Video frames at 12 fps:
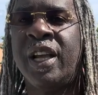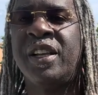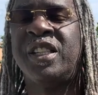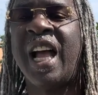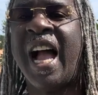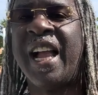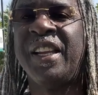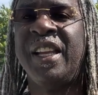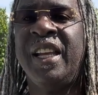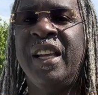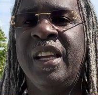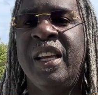
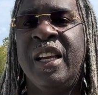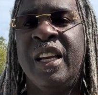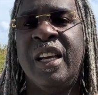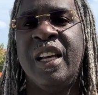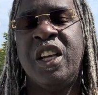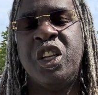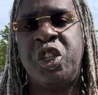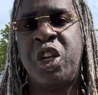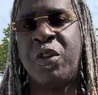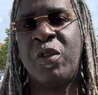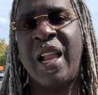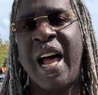anxiety,
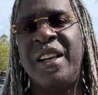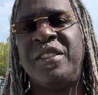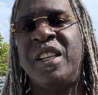generalized